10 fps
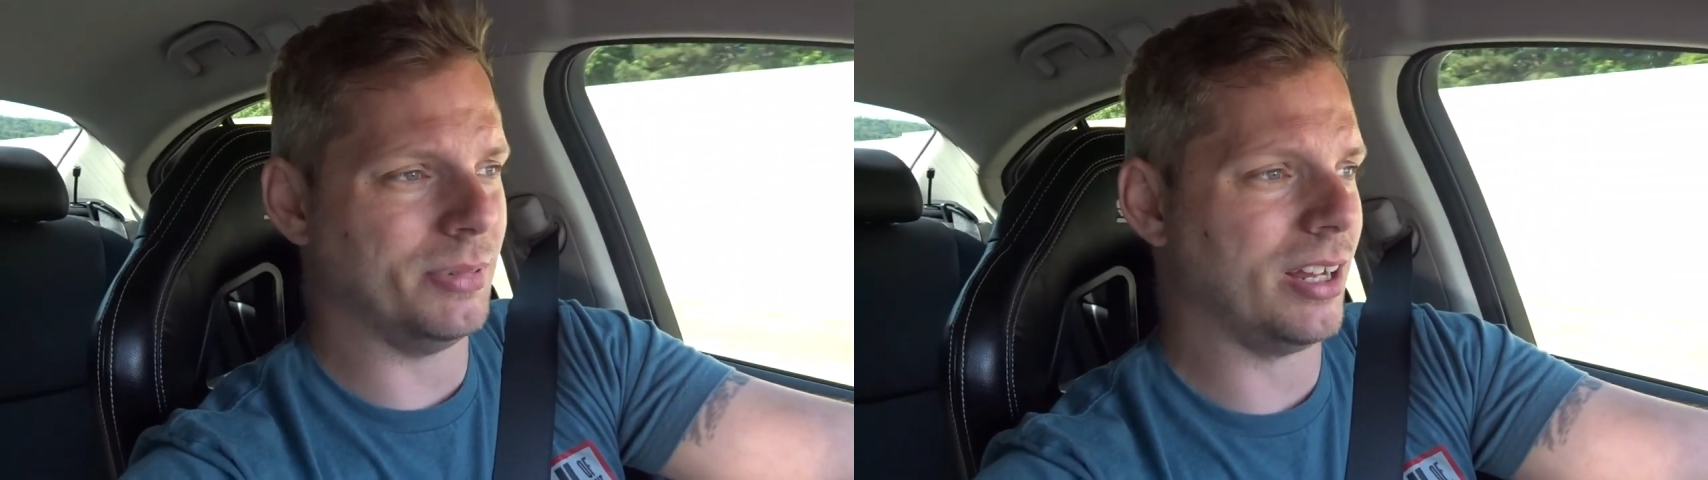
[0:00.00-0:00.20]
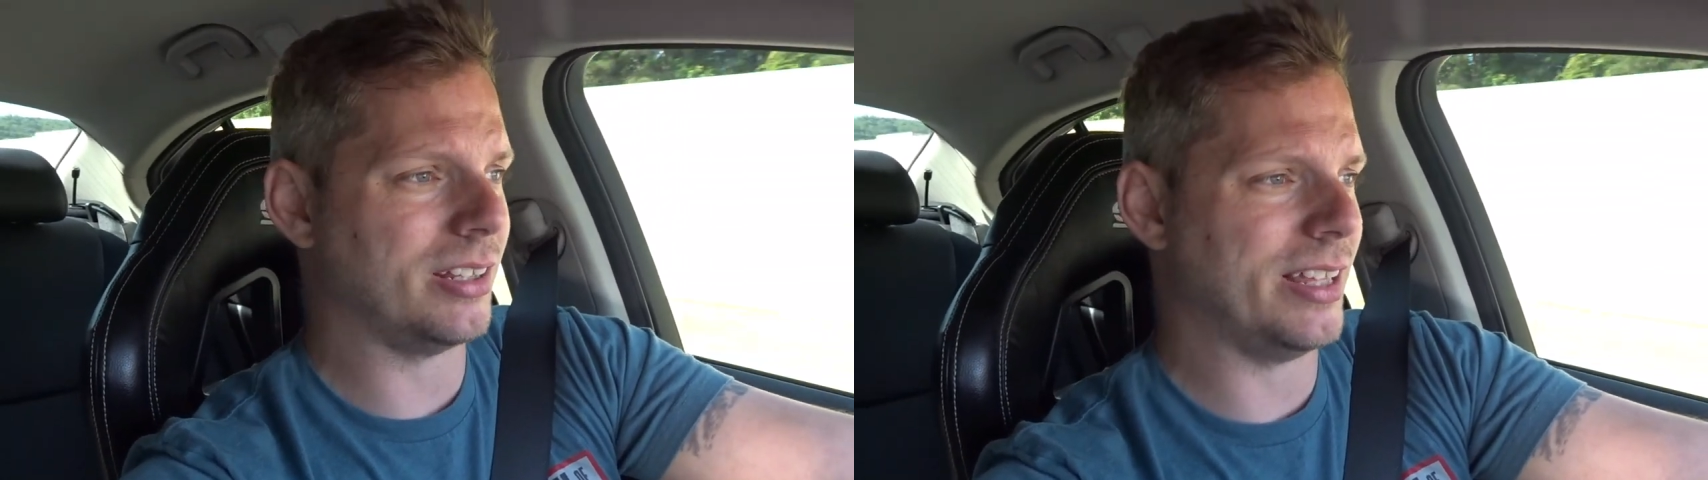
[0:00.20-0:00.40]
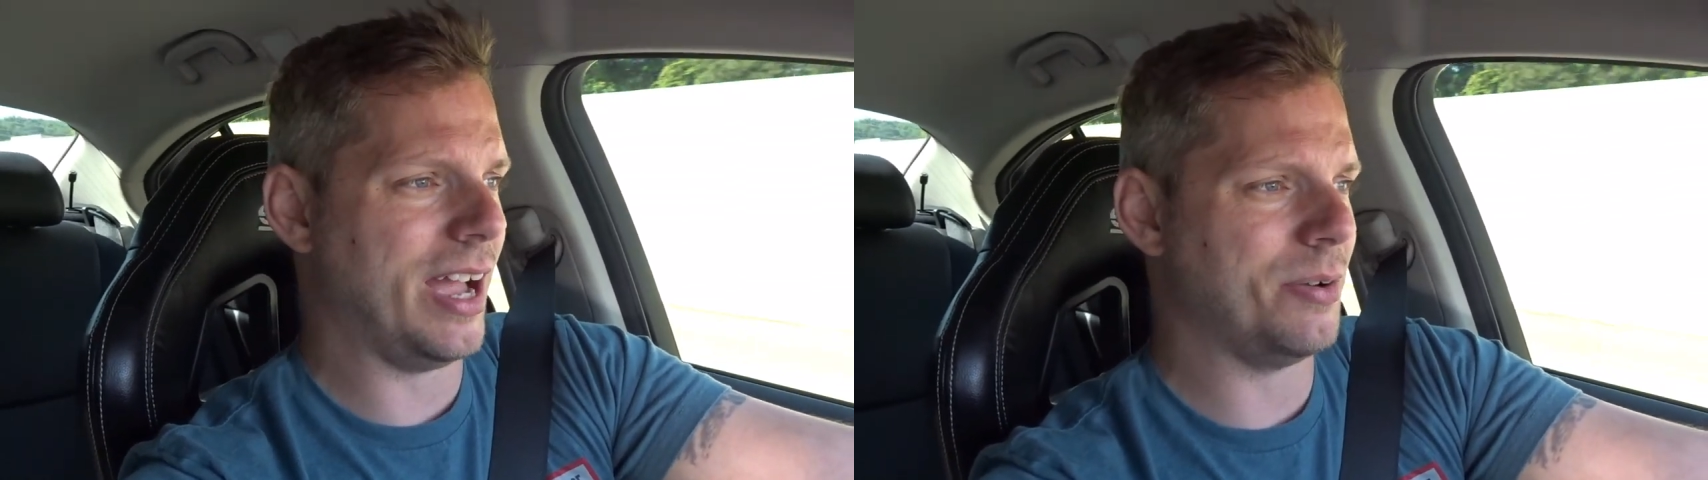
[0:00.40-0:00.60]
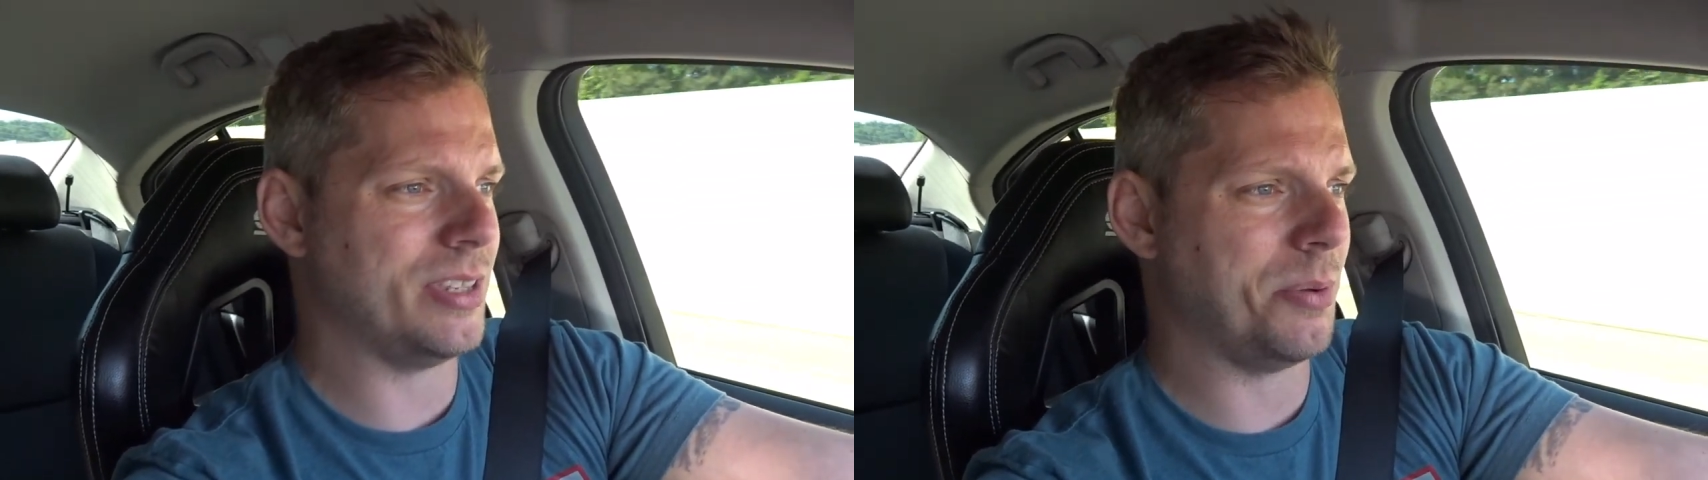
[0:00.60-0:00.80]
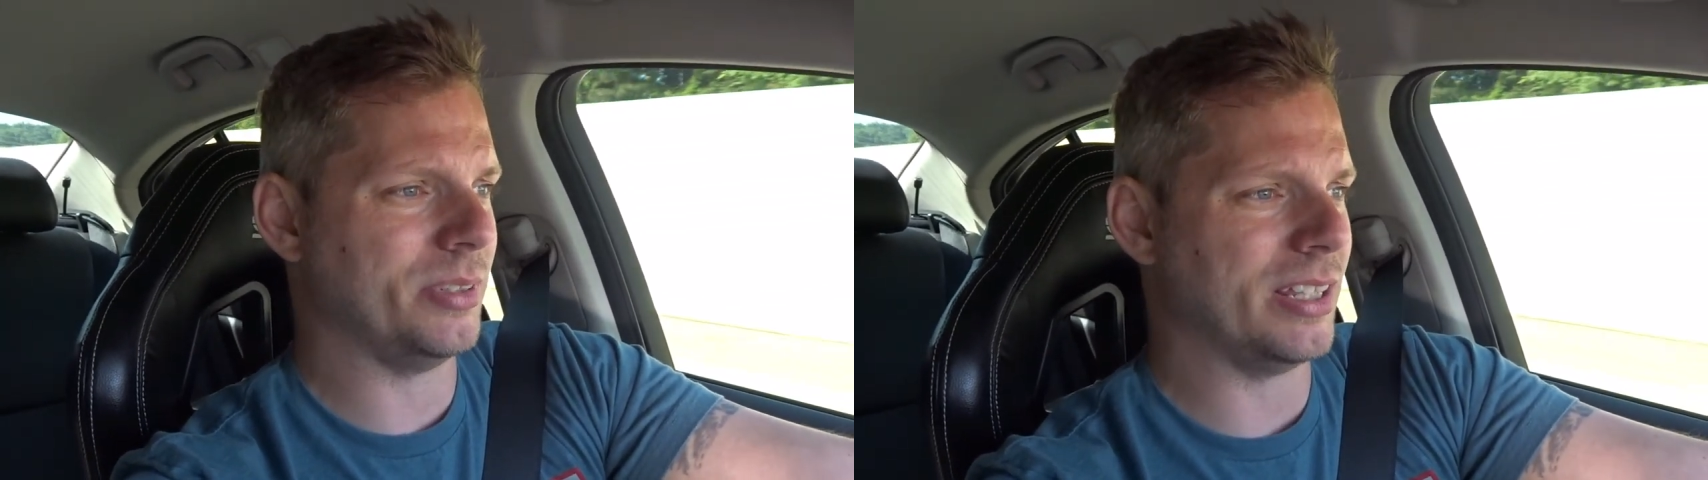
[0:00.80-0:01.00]
Luckily, I
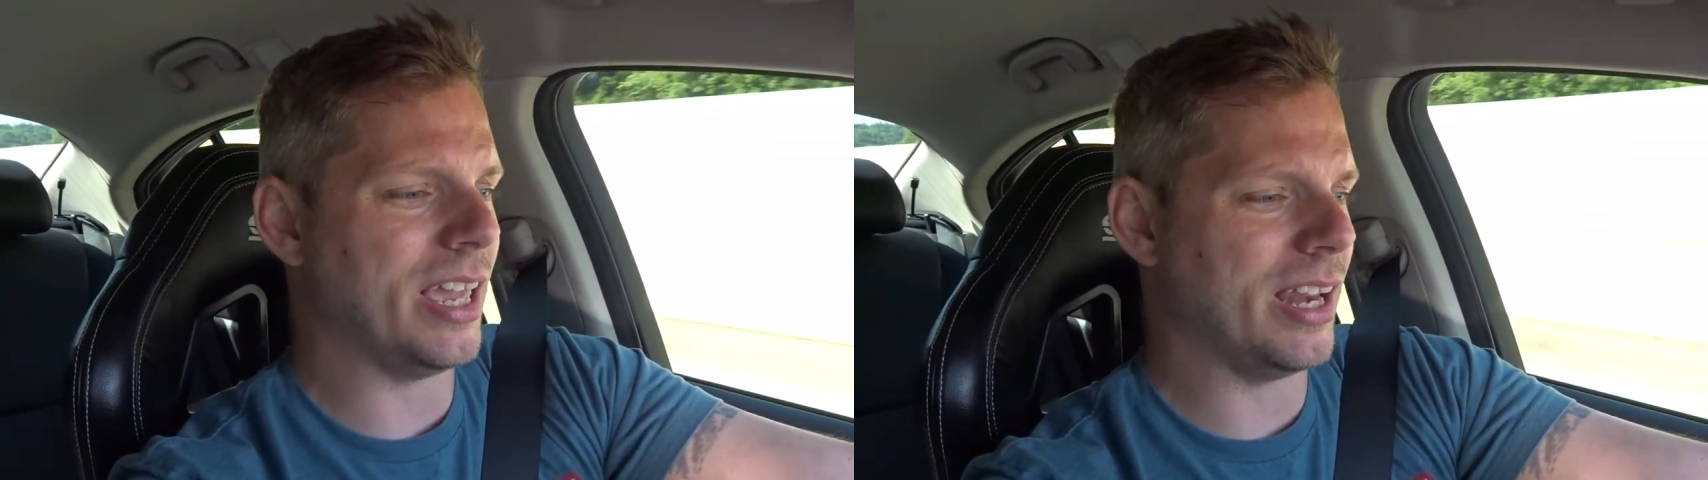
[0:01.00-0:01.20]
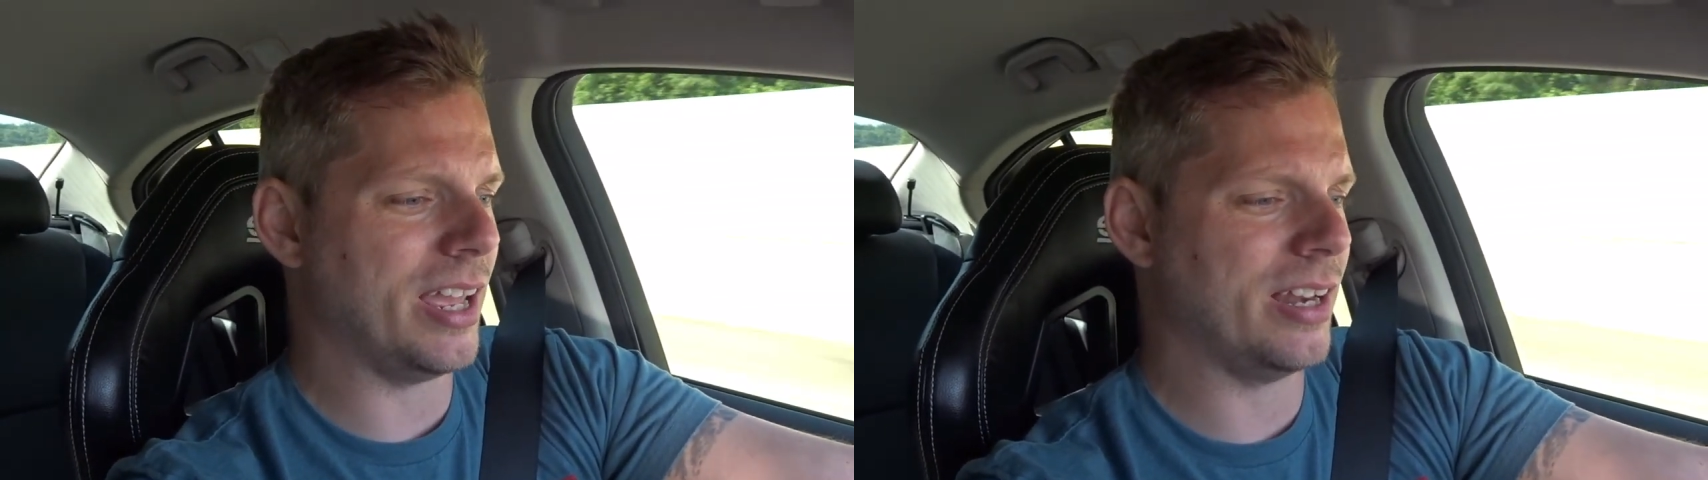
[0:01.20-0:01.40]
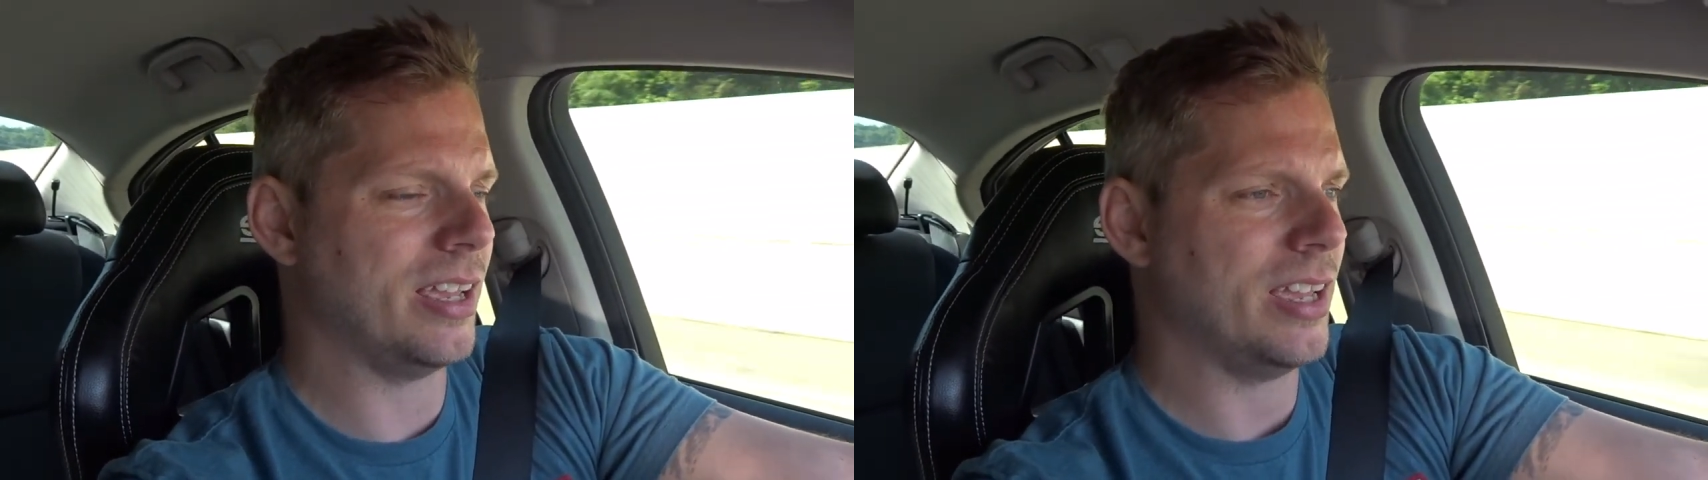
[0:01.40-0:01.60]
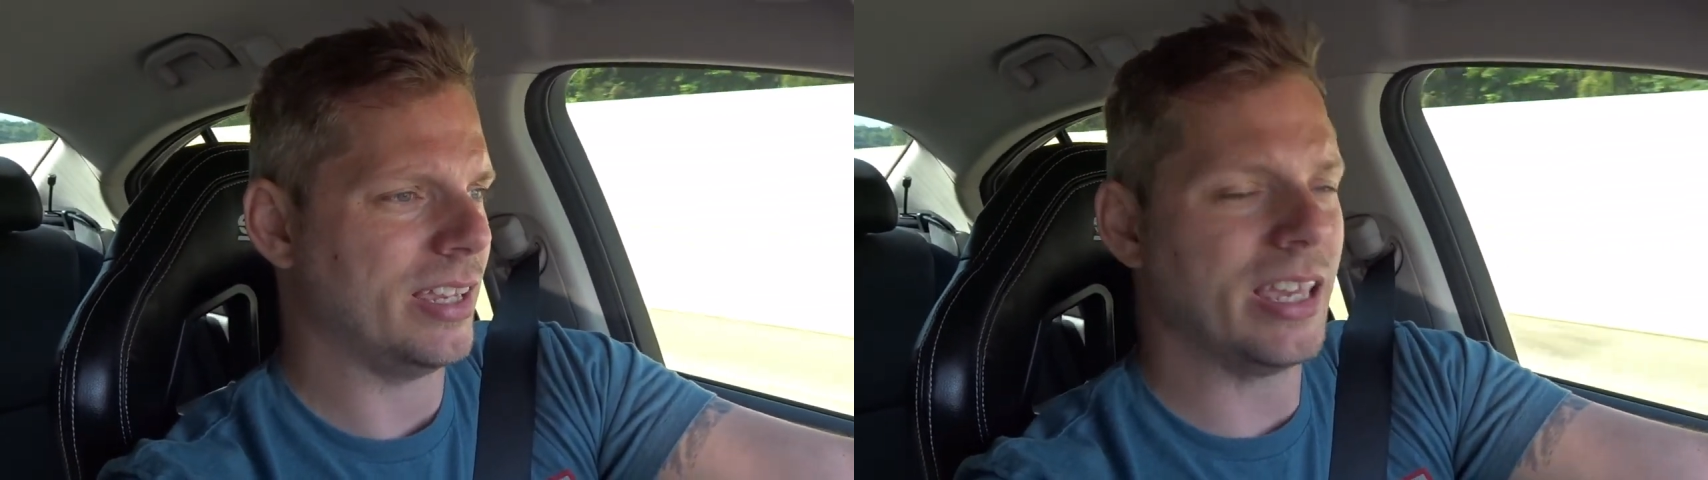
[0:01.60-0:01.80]
was able to get in,